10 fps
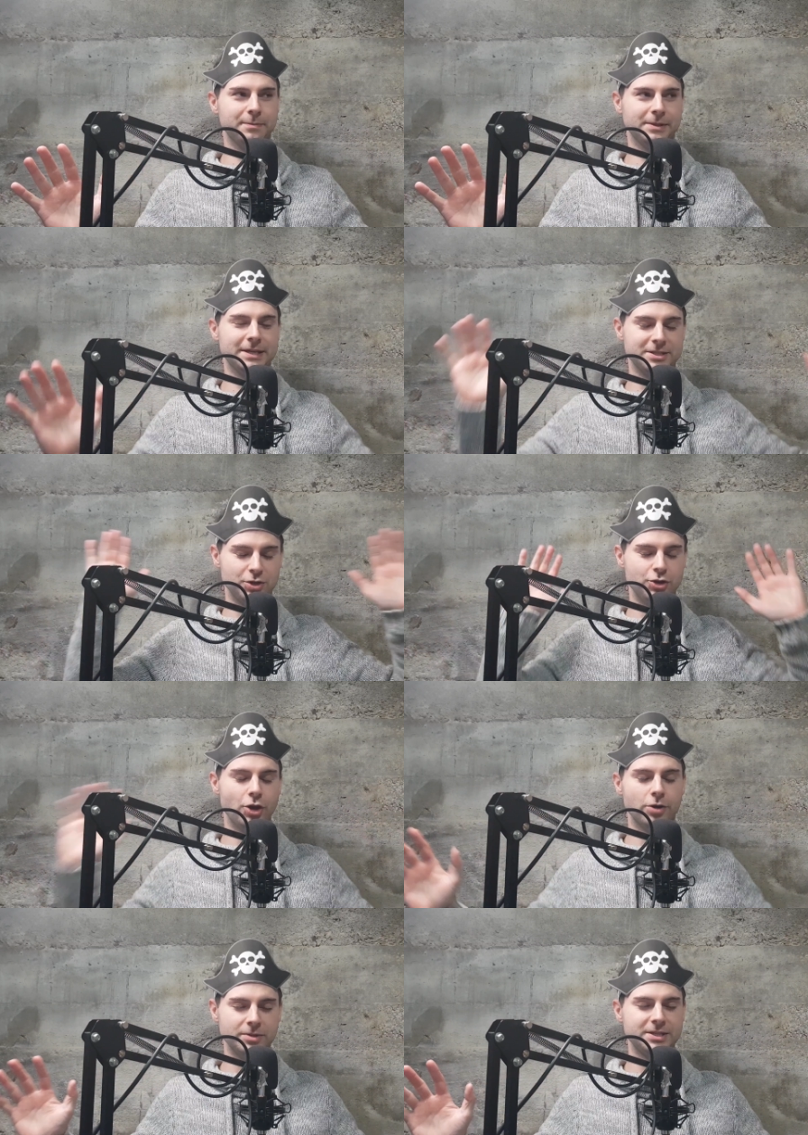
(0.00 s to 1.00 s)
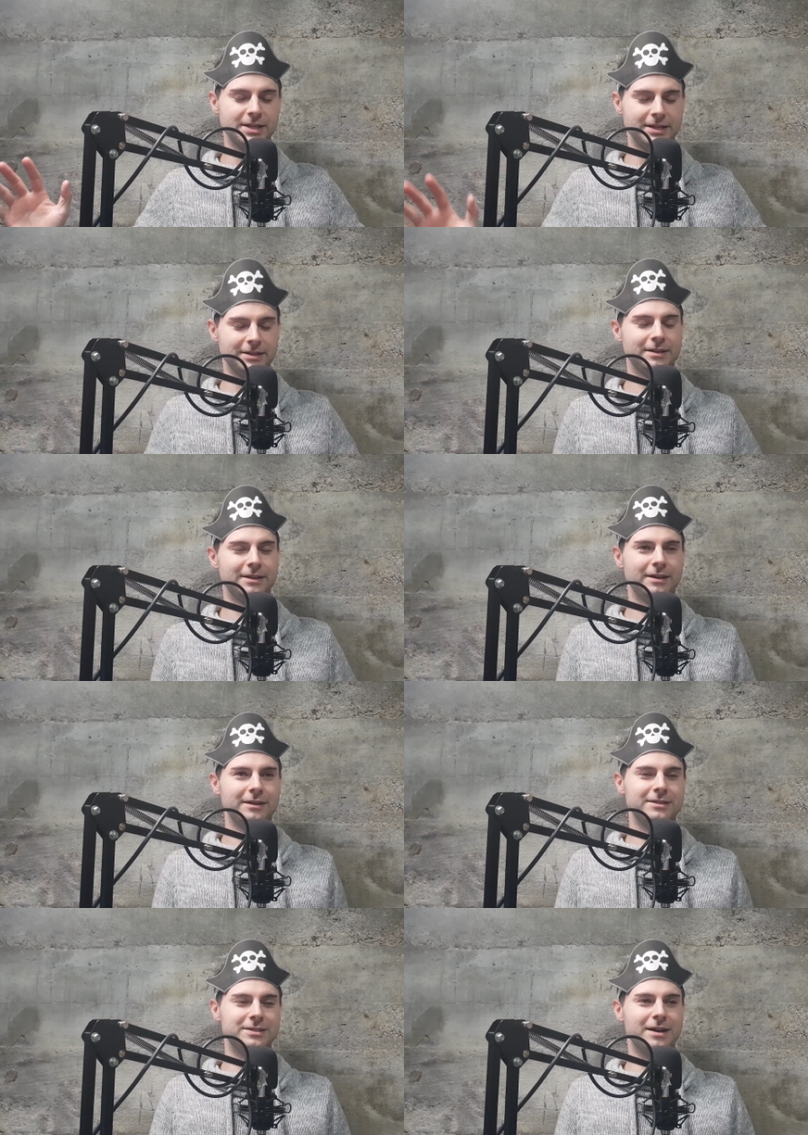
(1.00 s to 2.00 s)
please. no receipt.
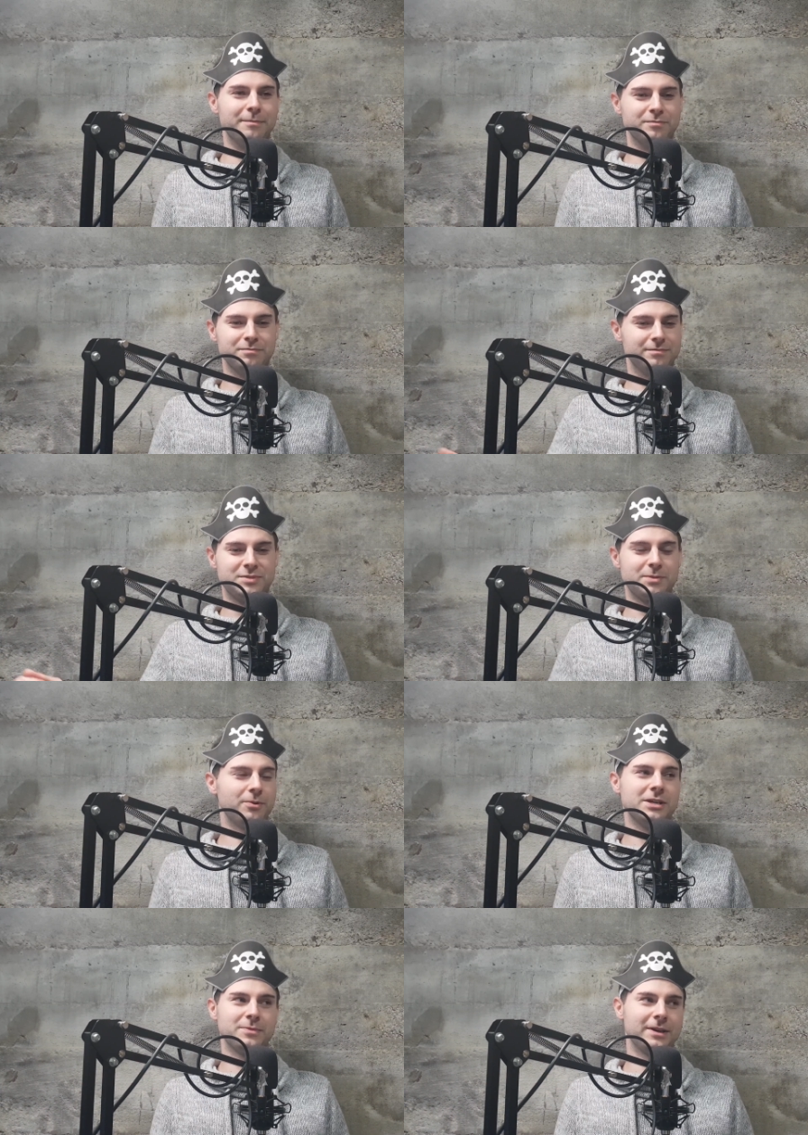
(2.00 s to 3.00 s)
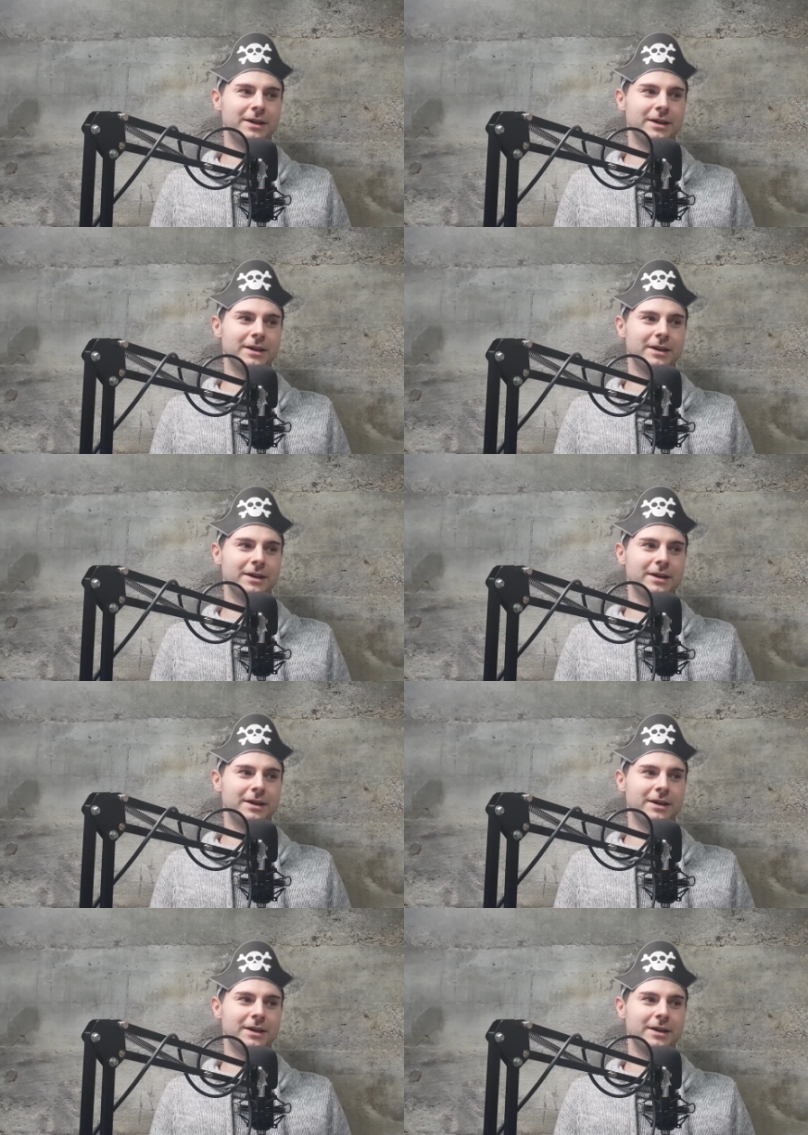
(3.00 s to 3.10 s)
I'm surprised my card